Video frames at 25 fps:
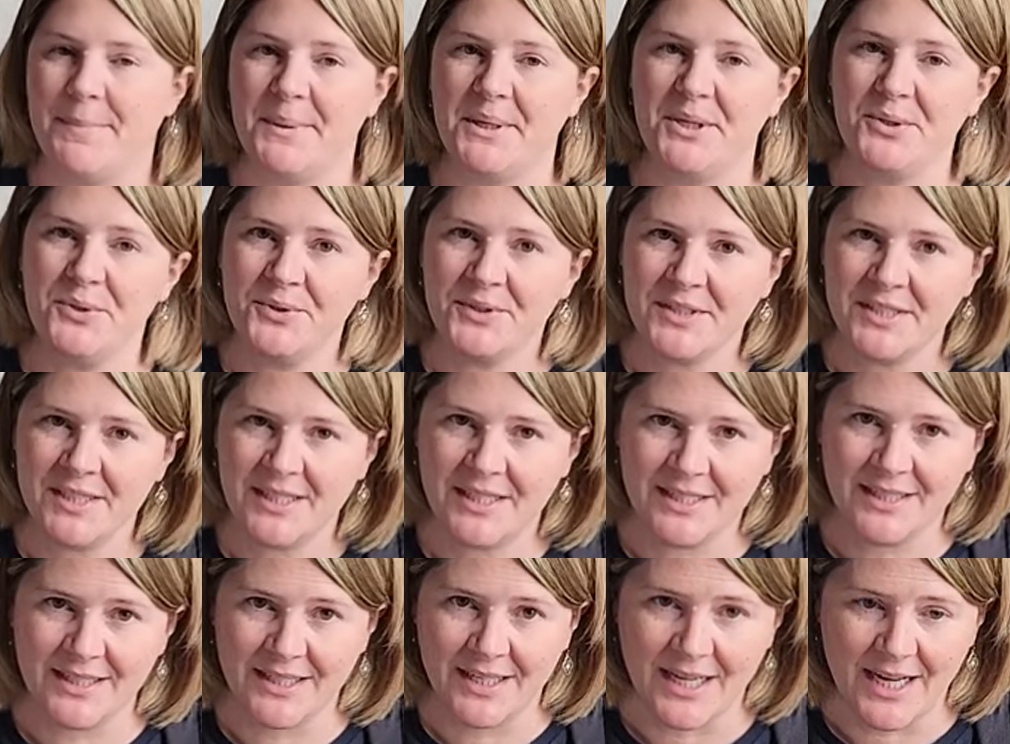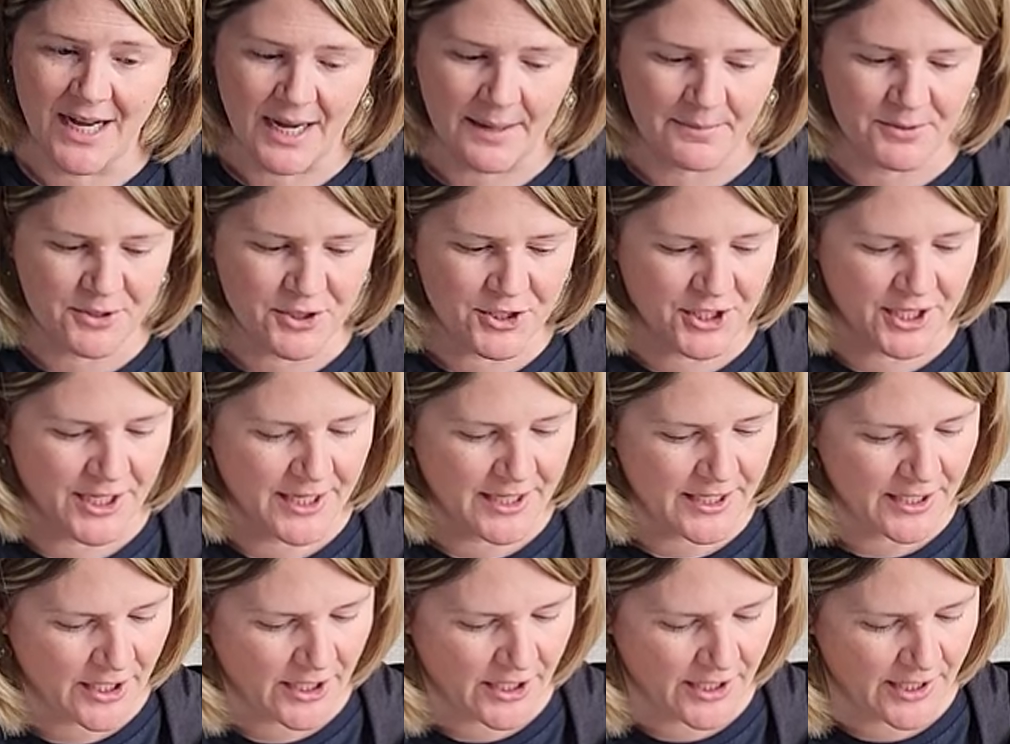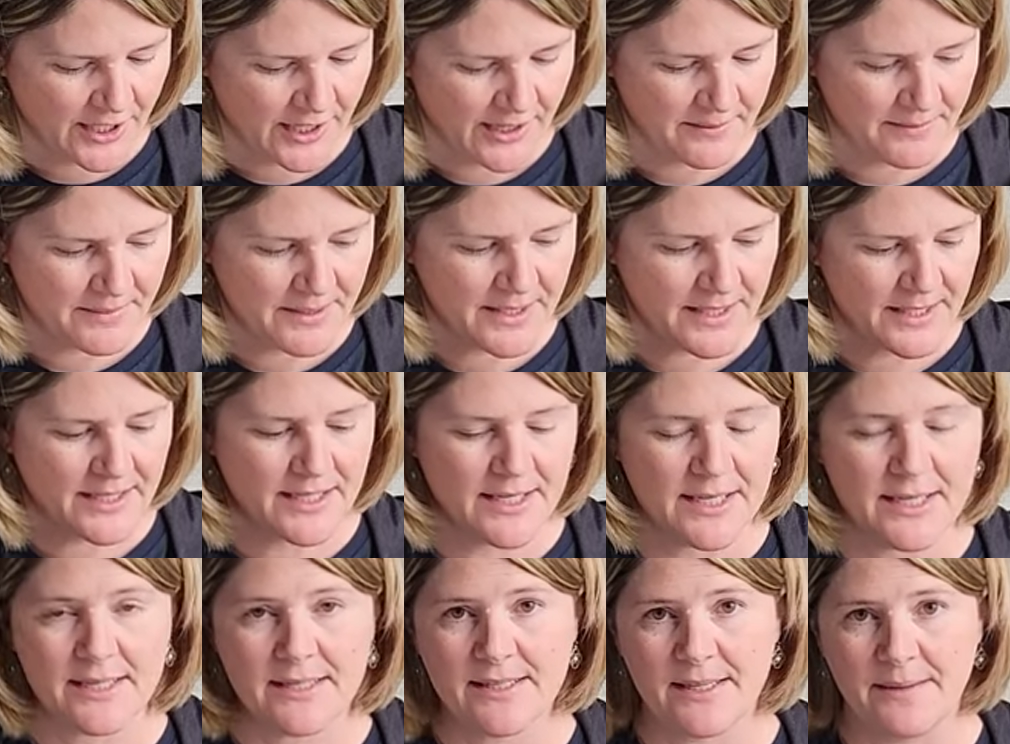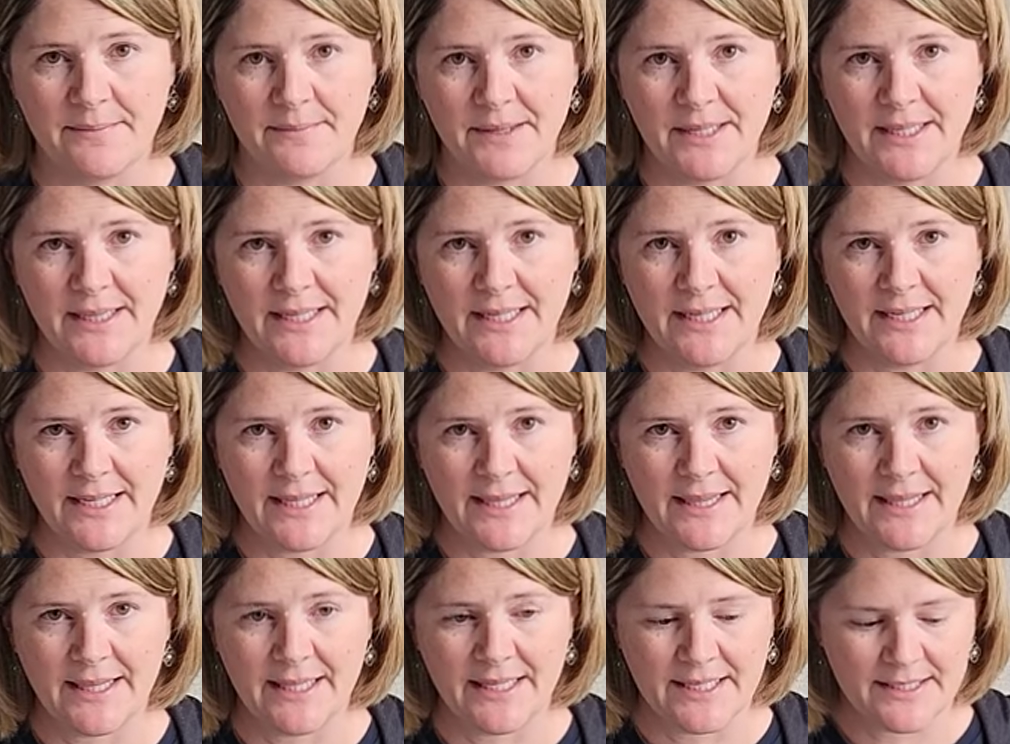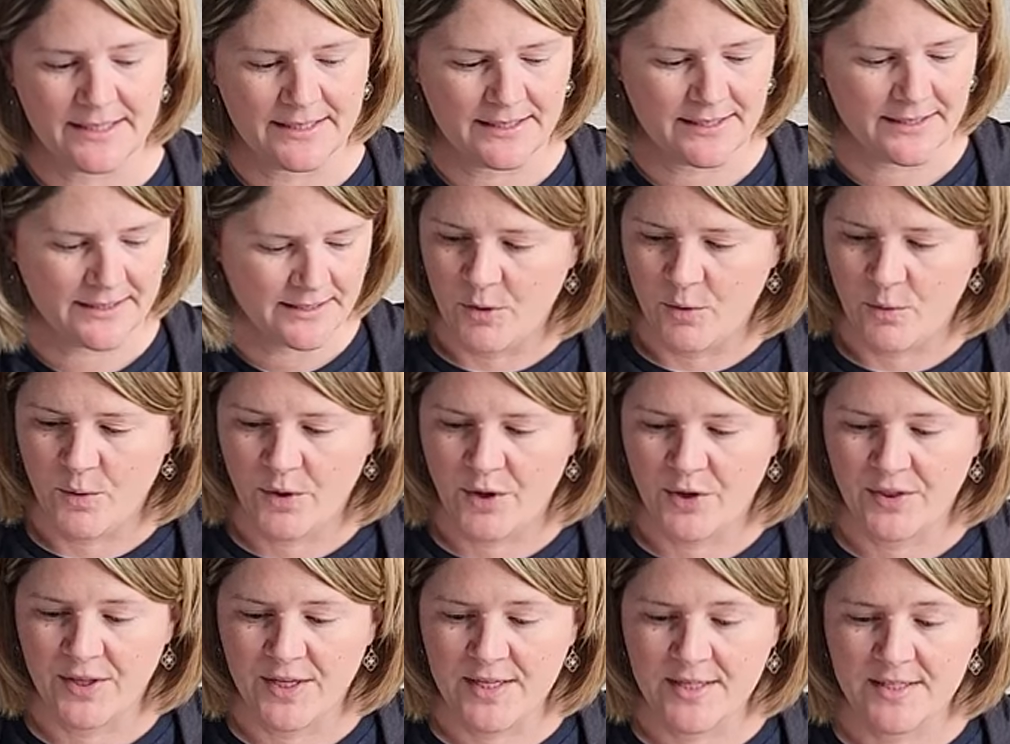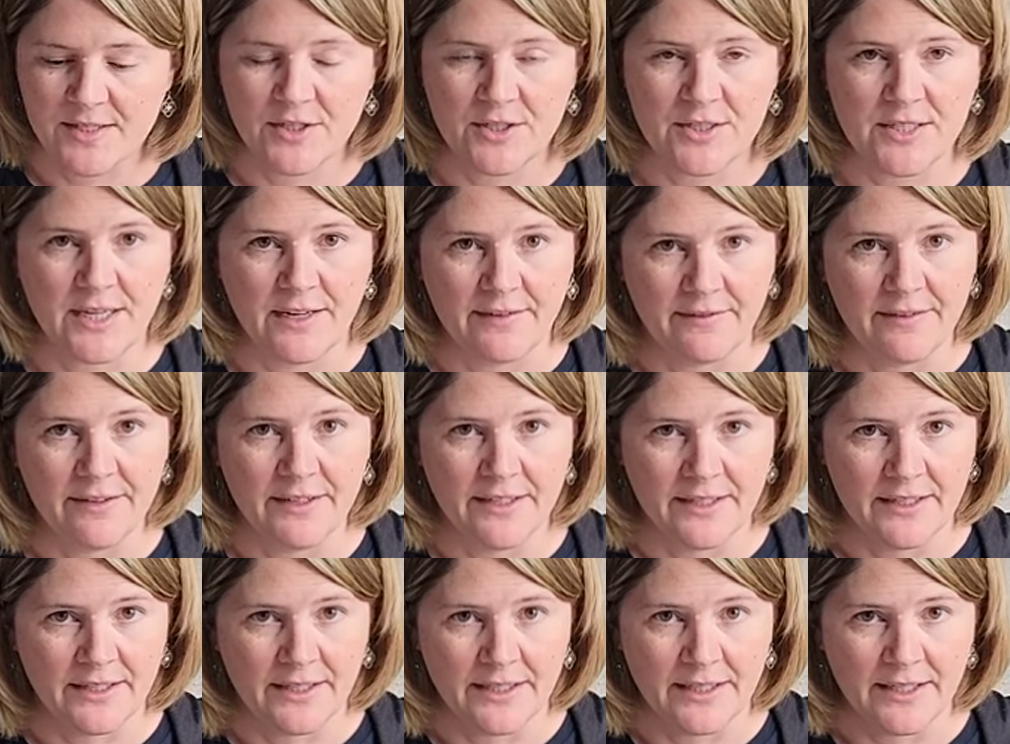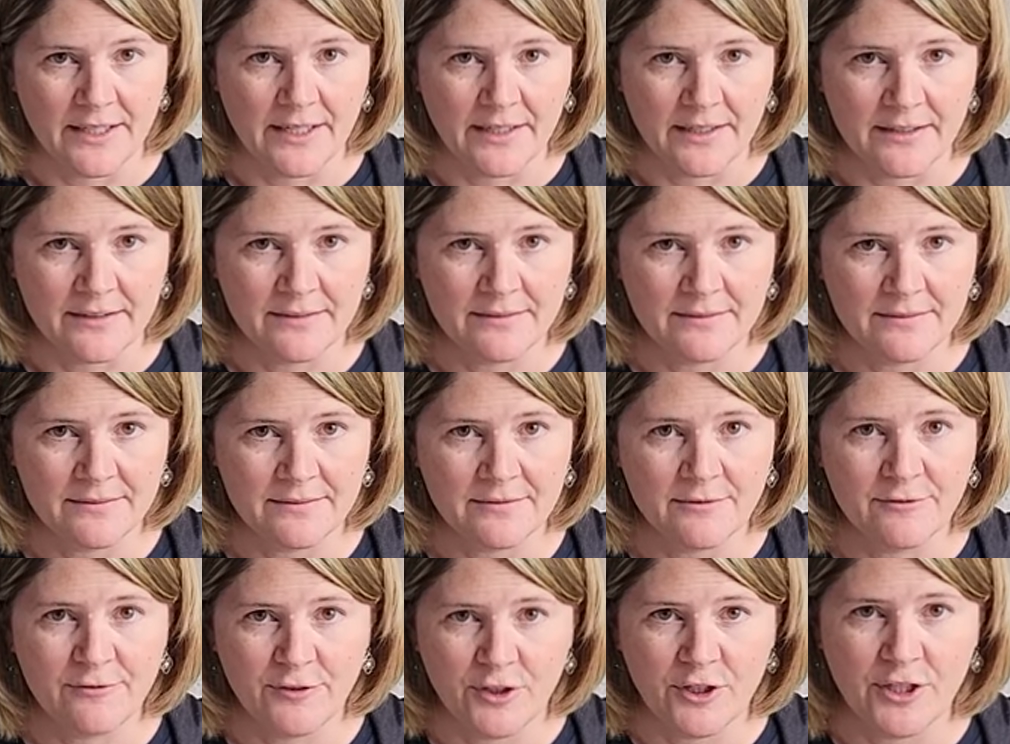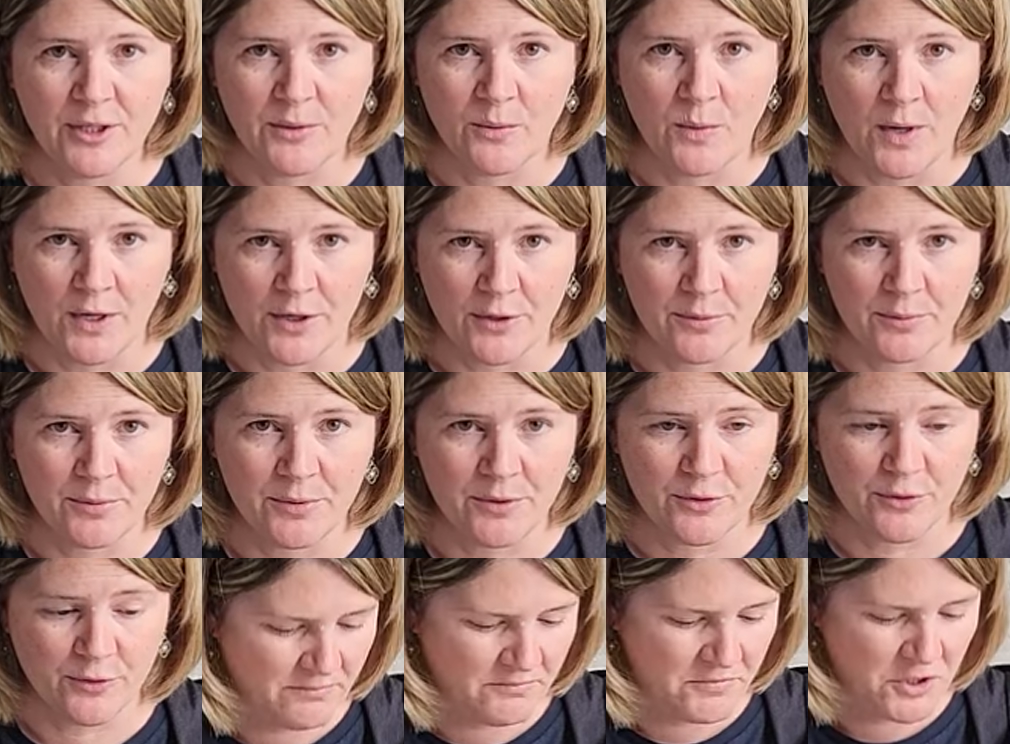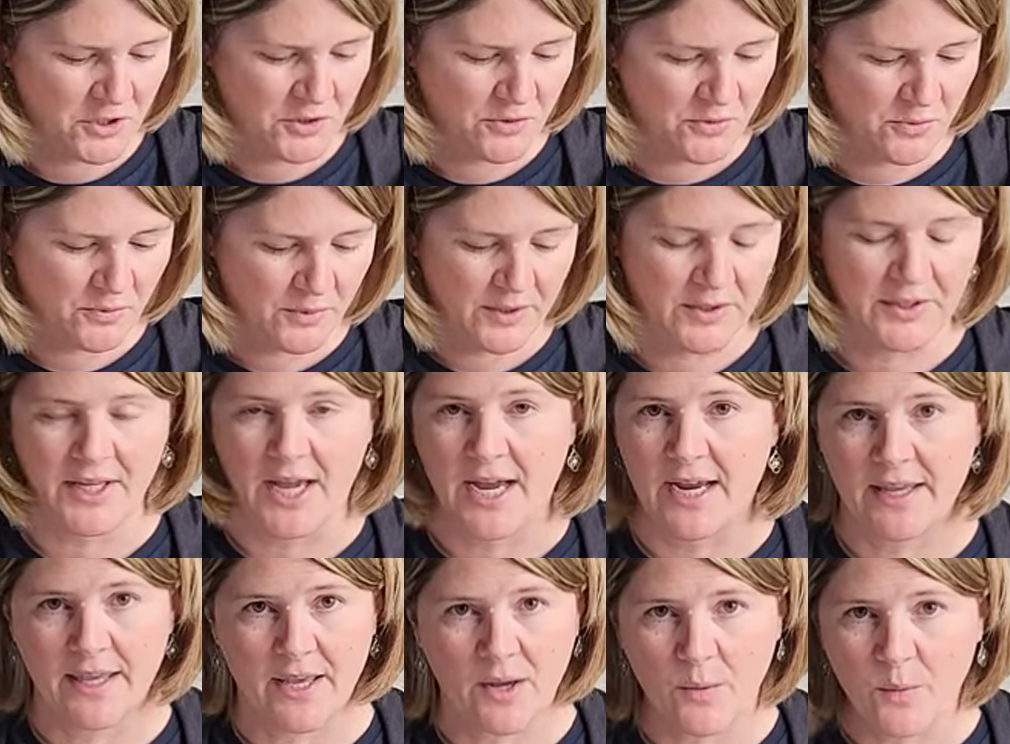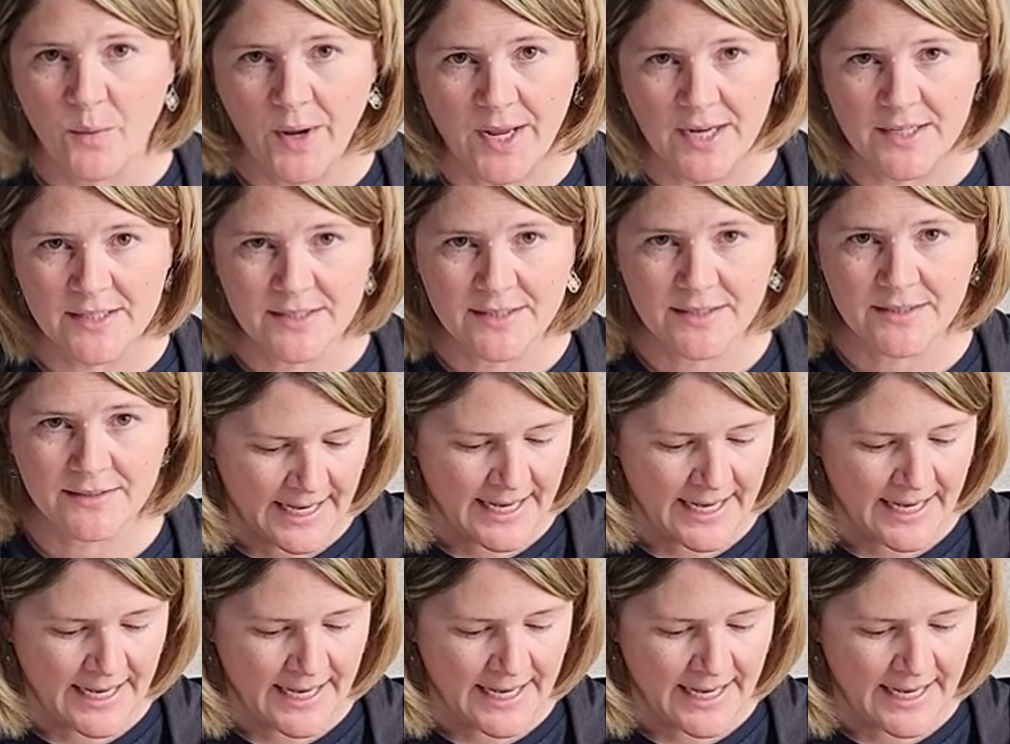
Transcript: boot option are gonna be something like this, where these are definitely fully waterproof. You will not get wet.